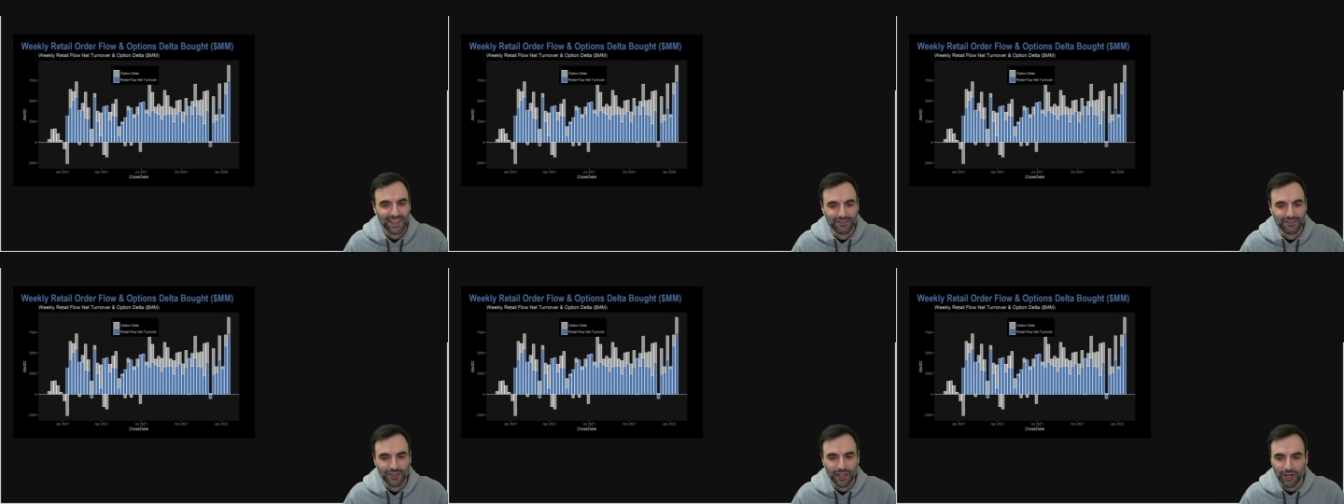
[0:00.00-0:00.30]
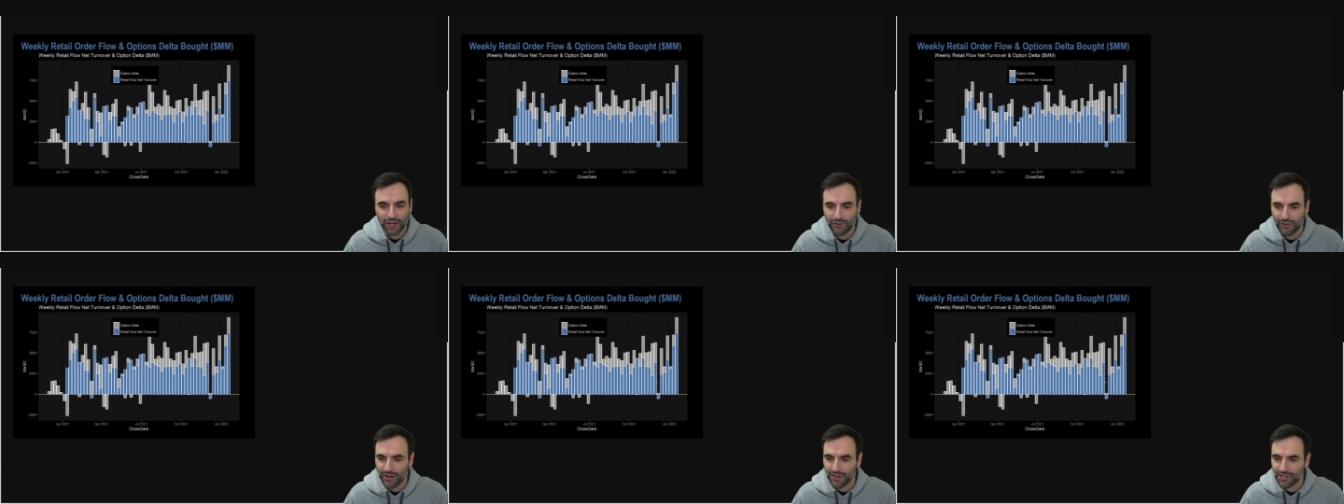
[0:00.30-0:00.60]
they've
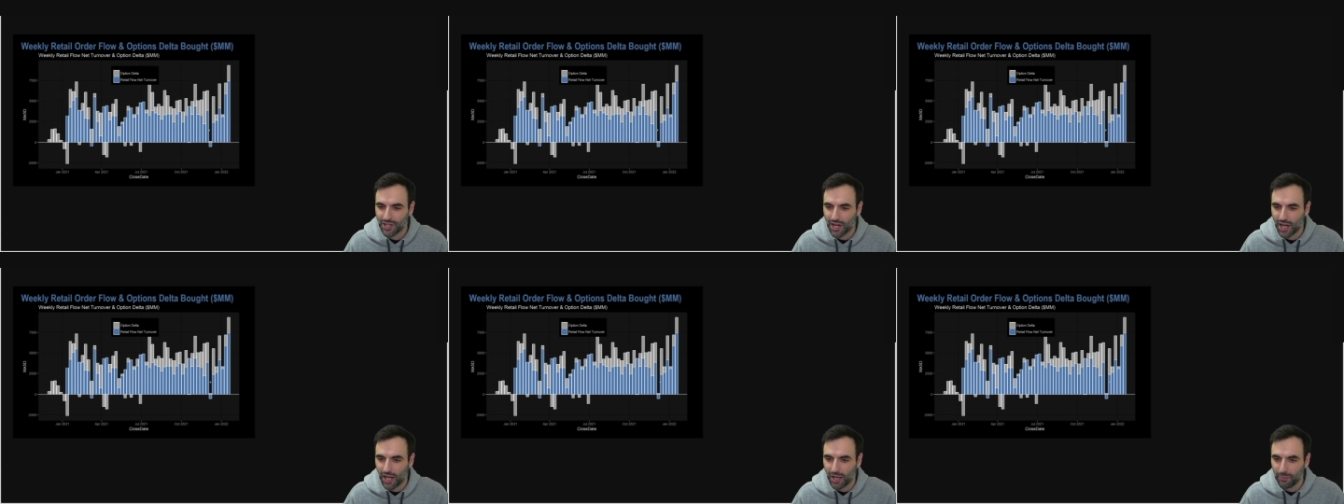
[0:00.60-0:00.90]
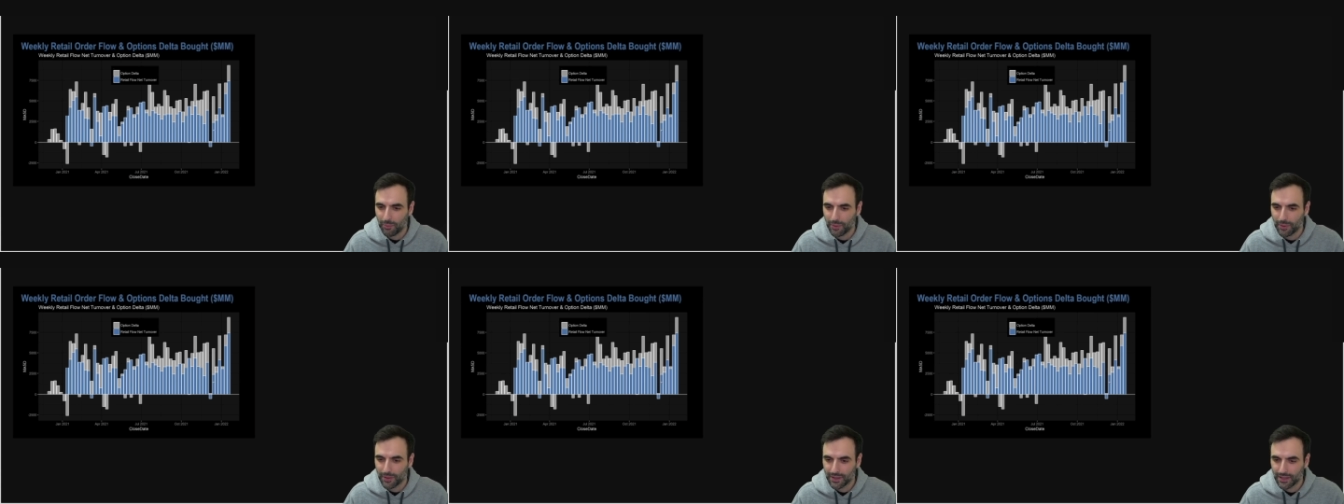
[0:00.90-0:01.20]
done a great
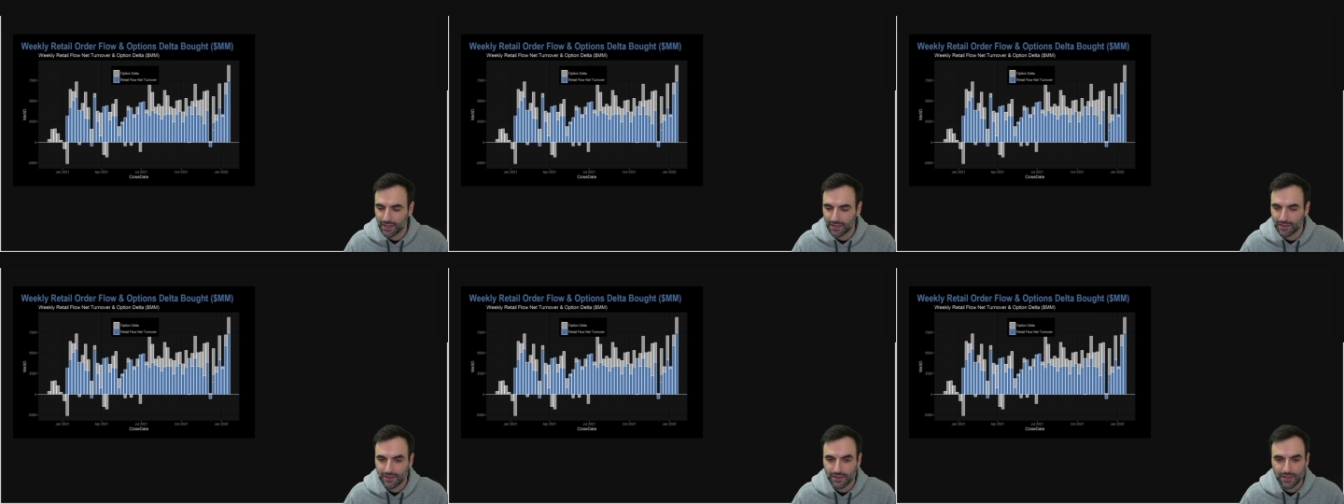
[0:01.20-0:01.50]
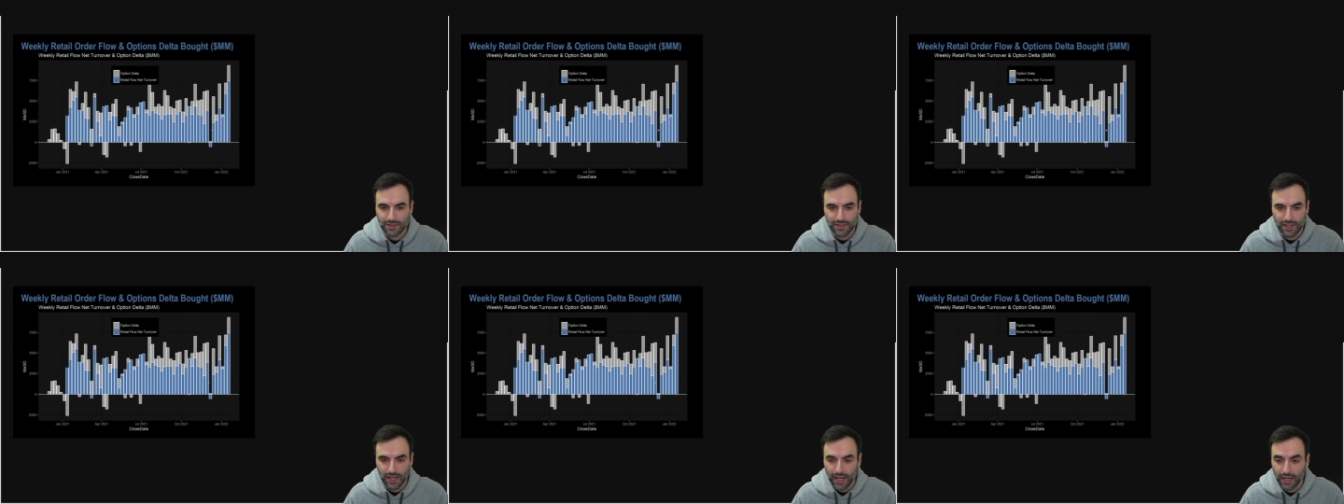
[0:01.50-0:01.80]
job. Let's
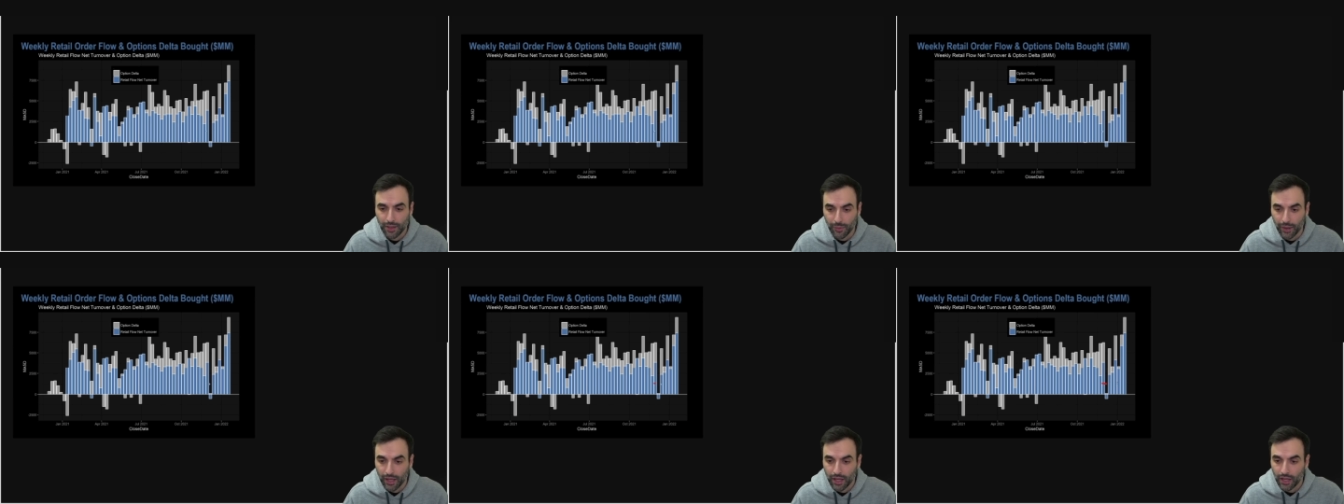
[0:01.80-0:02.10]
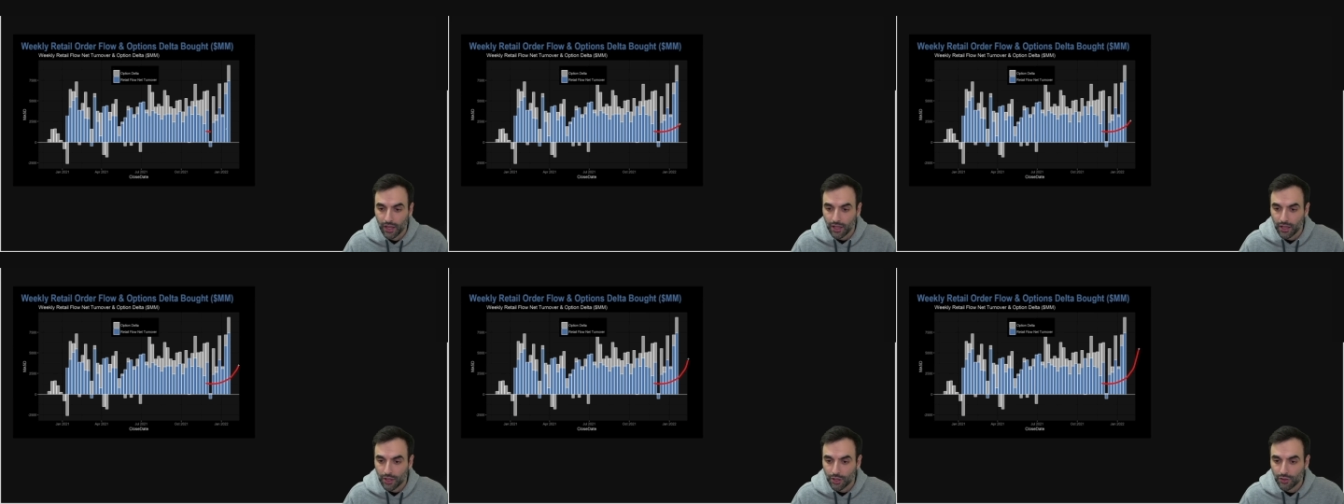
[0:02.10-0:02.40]
just say
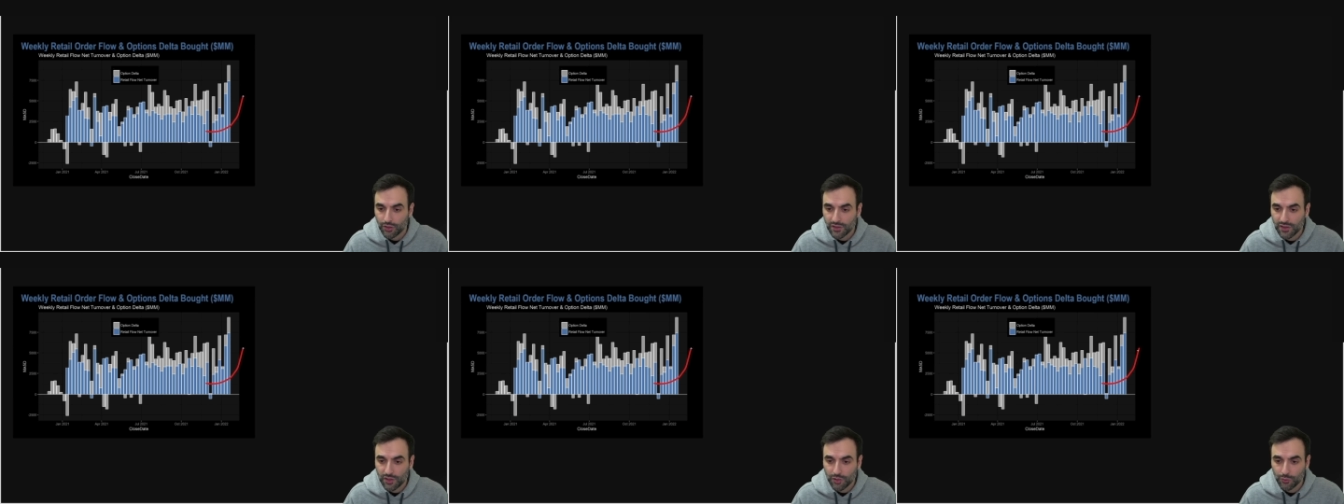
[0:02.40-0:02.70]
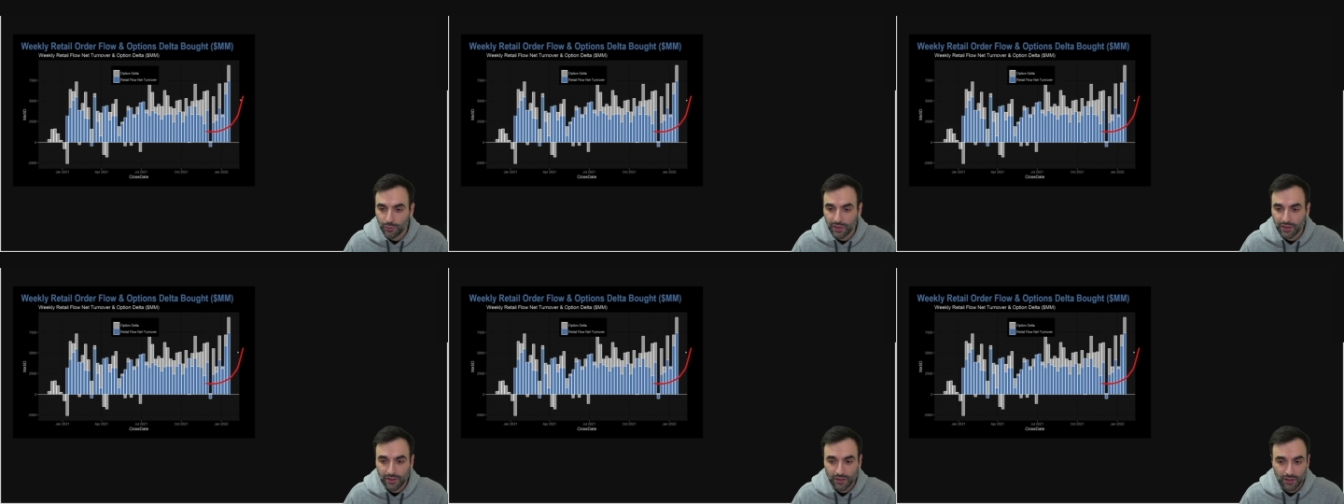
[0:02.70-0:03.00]
anyway, you can see
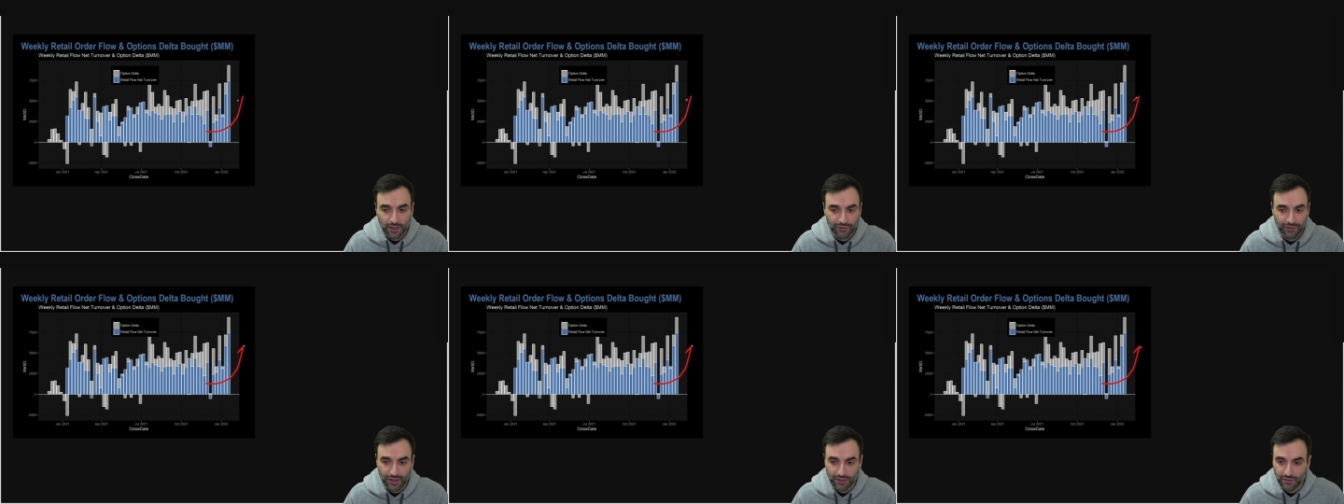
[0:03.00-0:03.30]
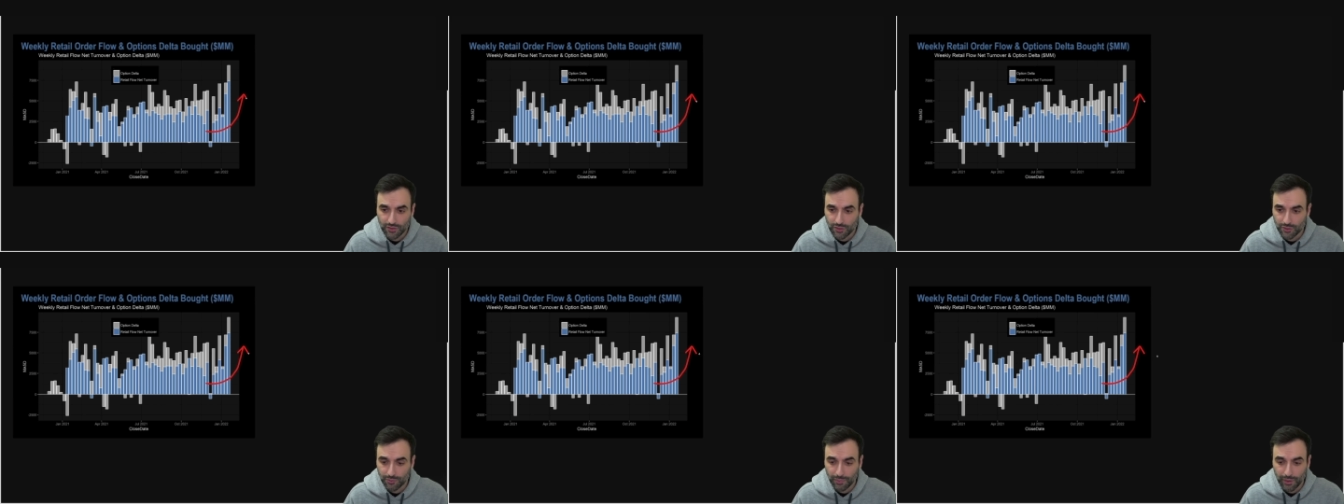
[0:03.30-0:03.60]
the retail
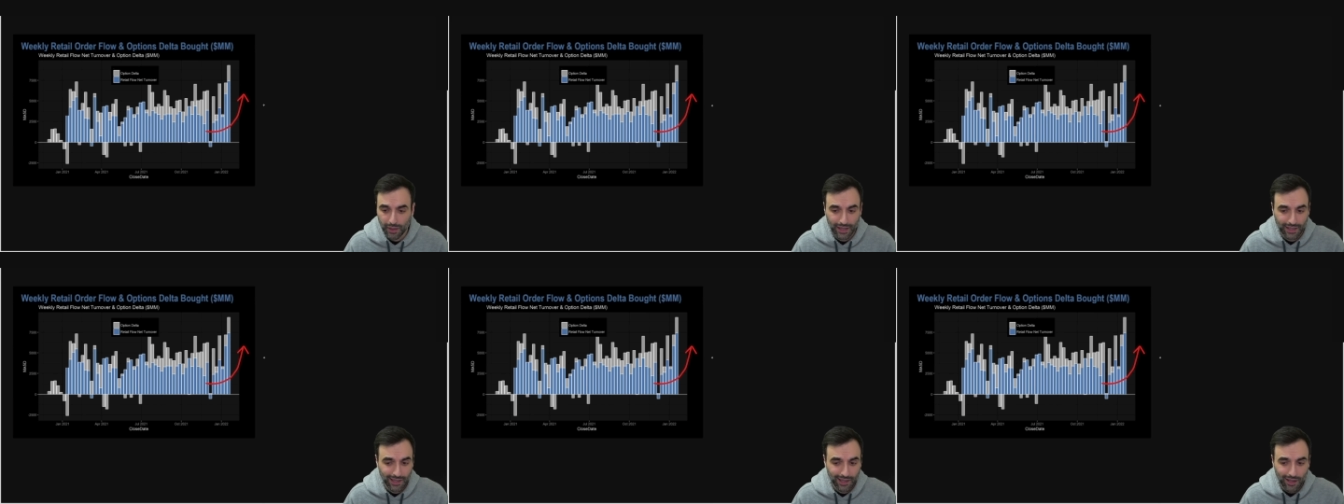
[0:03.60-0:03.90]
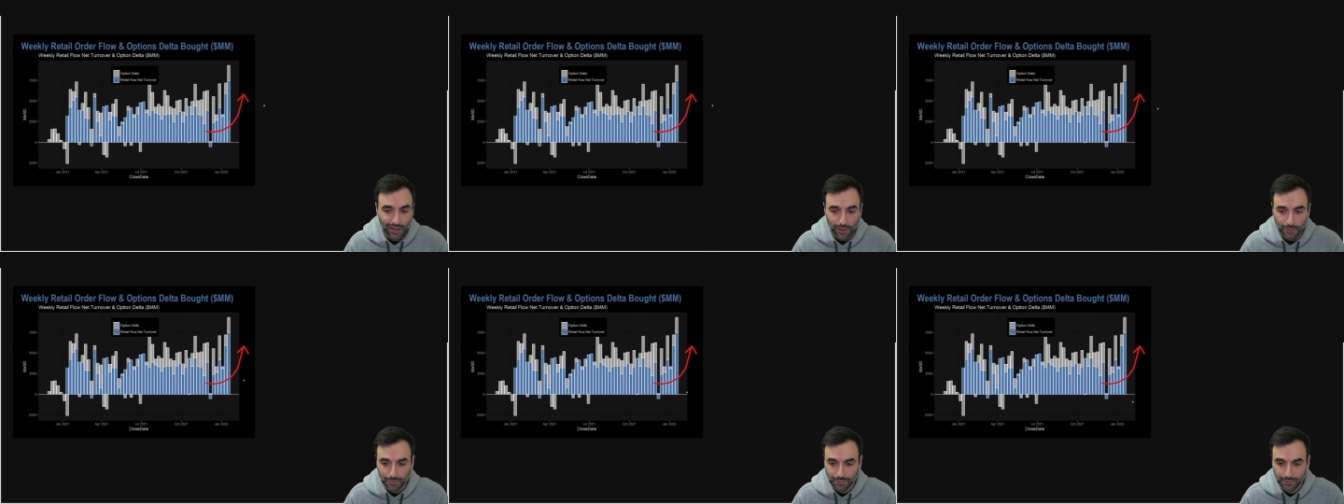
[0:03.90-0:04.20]
investors buying
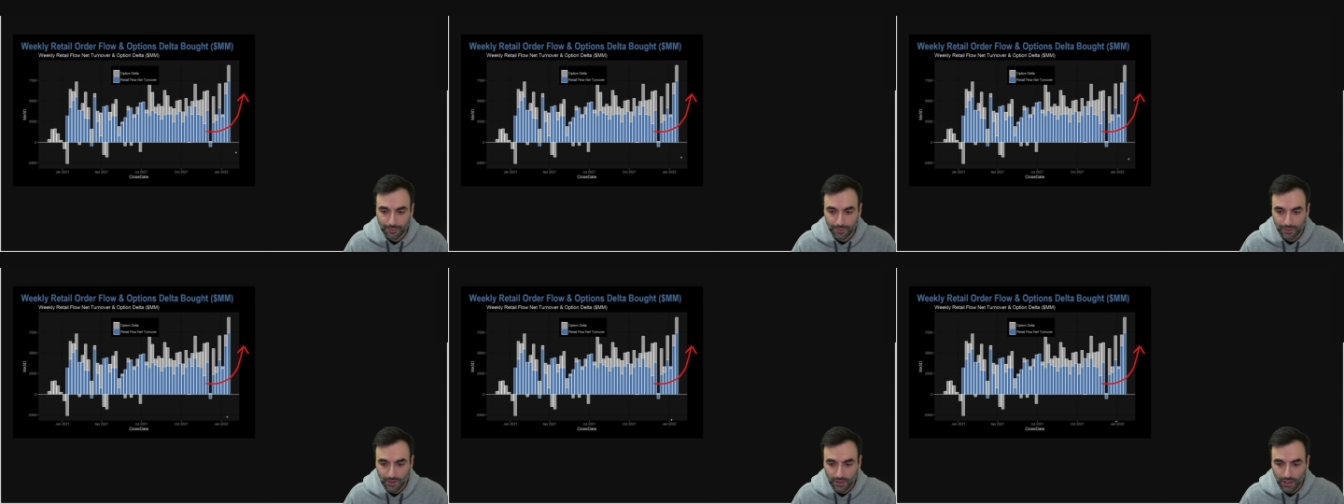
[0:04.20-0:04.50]
it up.